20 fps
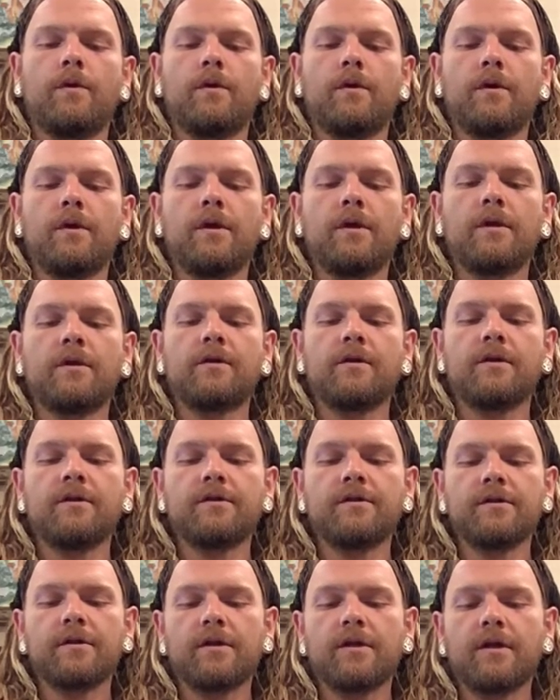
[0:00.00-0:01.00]
And again,
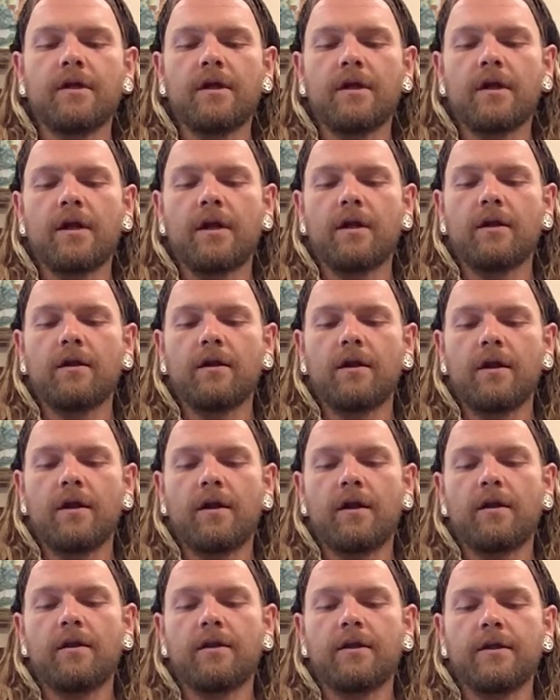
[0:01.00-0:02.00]
that's going to get out a lot
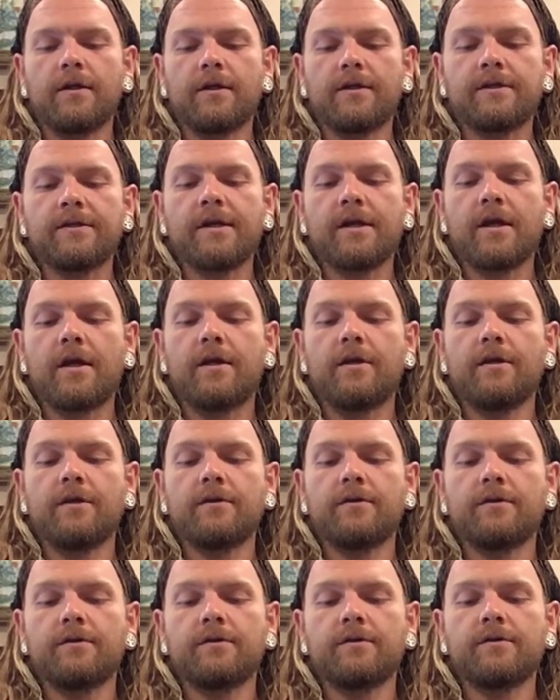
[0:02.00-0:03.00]
of the
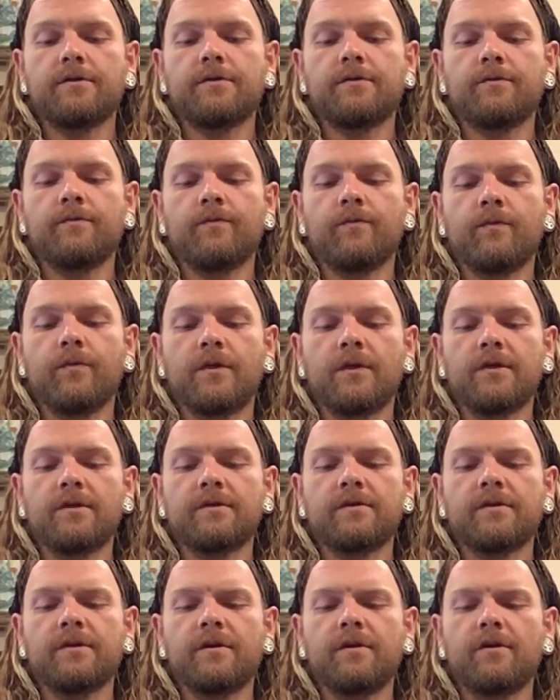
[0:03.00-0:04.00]
tannins that
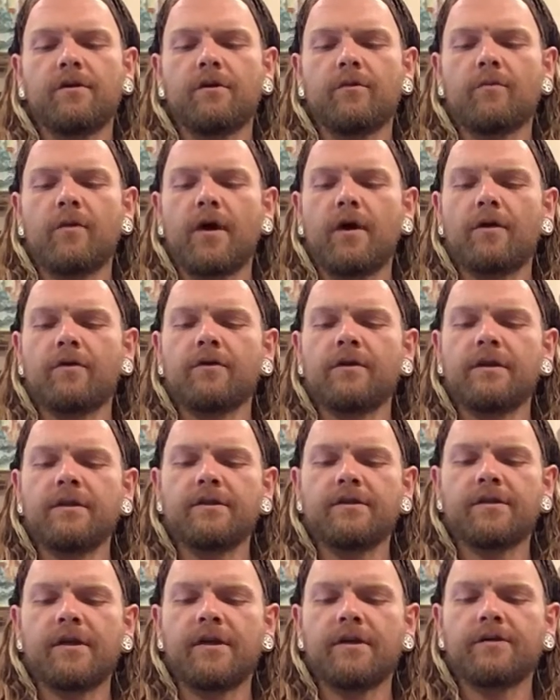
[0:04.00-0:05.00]
sit in your mouth and
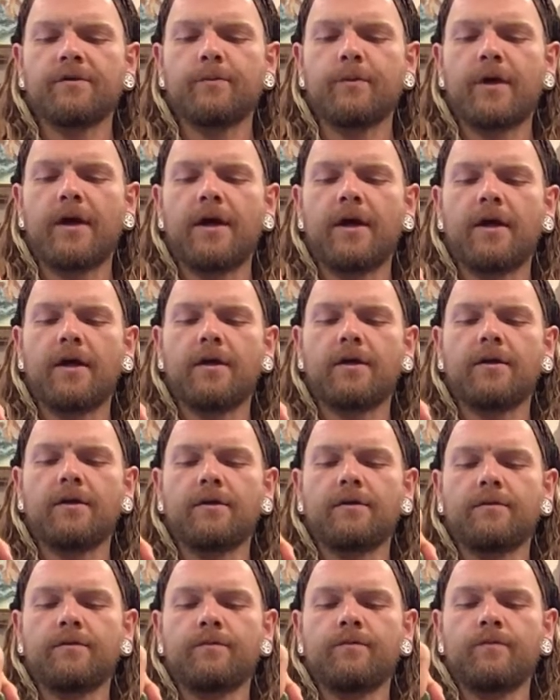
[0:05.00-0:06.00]
taste bad.
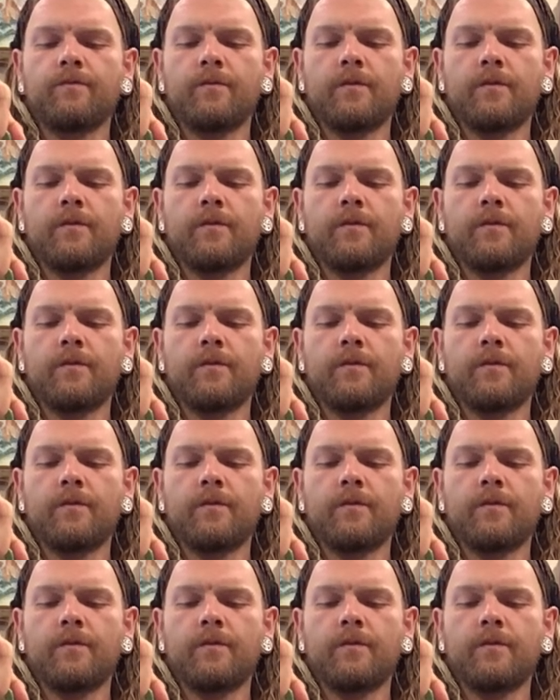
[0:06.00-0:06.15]
And